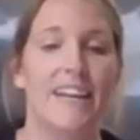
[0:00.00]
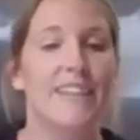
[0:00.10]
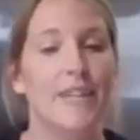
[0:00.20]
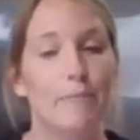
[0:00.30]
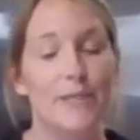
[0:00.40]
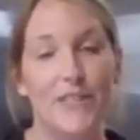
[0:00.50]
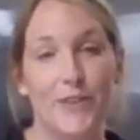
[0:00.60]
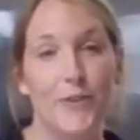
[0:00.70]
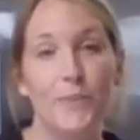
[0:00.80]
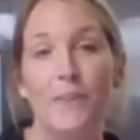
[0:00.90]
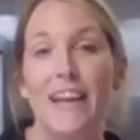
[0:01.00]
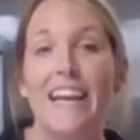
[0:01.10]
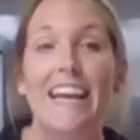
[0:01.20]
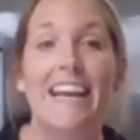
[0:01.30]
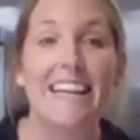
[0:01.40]
Number two,
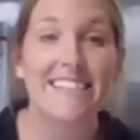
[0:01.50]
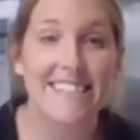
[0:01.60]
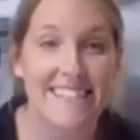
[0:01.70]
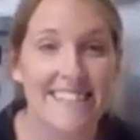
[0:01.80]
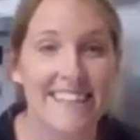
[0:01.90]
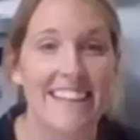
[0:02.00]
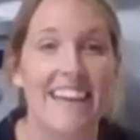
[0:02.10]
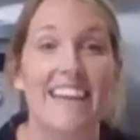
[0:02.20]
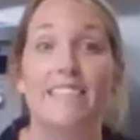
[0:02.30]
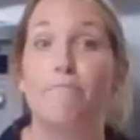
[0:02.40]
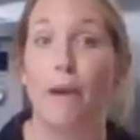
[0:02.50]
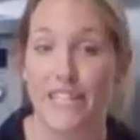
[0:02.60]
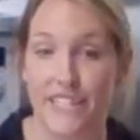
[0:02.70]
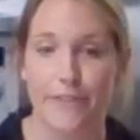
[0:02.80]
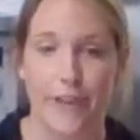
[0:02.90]
eating seasonally is
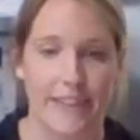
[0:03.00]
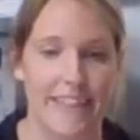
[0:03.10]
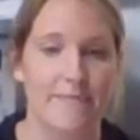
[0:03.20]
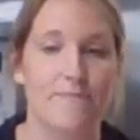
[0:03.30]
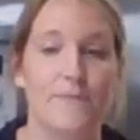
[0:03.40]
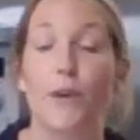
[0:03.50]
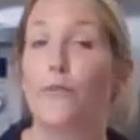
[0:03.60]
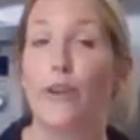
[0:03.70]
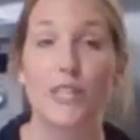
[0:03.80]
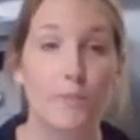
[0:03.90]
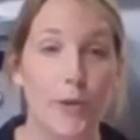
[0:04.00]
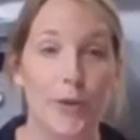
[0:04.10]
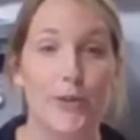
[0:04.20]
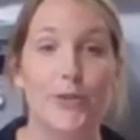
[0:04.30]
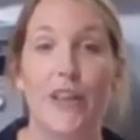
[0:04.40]
budget friendly. So fresh
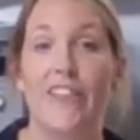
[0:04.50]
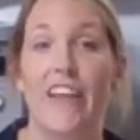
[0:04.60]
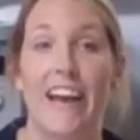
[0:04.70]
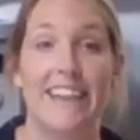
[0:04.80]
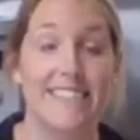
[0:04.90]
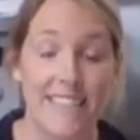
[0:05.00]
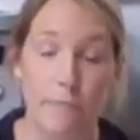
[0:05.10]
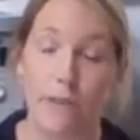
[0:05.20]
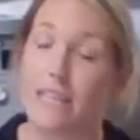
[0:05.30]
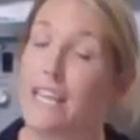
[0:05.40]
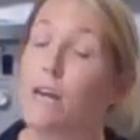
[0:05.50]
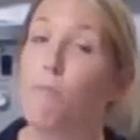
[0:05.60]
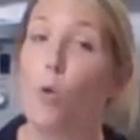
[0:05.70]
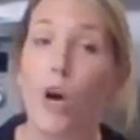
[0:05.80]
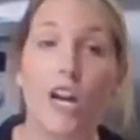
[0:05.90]
produce that is typically
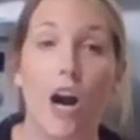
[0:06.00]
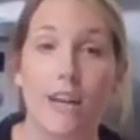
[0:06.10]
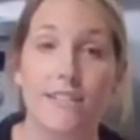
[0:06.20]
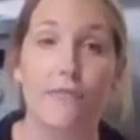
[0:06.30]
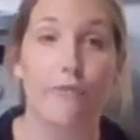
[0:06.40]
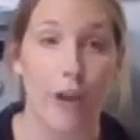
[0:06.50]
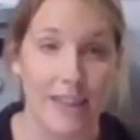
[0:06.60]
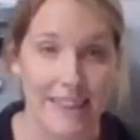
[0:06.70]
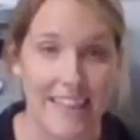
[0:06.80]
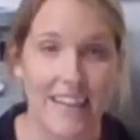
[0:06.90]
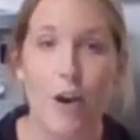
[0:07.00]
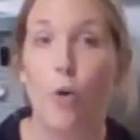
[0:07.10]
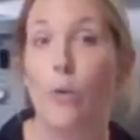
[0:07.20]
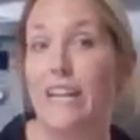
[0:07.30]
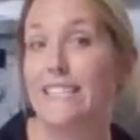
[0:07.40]
more cost friendly
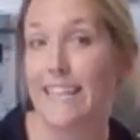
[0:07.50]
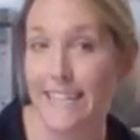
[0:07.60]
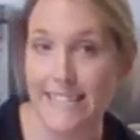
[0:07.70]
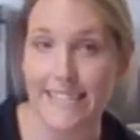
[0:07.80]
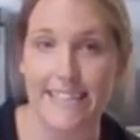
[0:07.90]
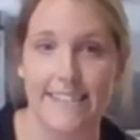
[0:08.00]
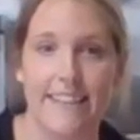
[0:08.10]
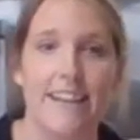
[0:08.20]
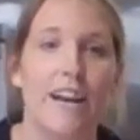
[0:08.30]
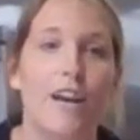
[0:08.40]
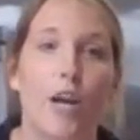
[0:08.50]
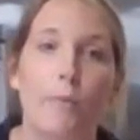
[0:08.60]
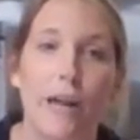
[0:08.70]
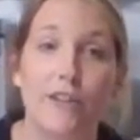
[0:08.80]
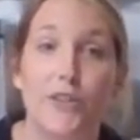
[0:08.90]
when it's in season
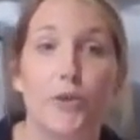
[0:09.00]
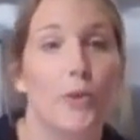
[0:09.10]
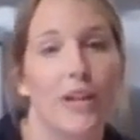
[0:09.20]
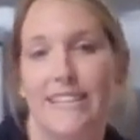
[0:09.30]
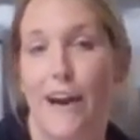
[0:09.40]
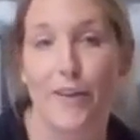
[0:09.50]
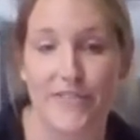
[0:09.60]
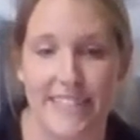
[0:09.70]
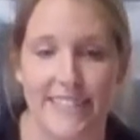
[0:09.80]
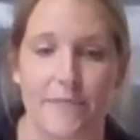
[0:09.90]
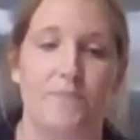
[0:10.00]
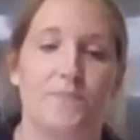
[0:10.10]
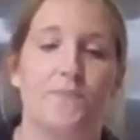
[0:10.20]
compared to when it's out of season.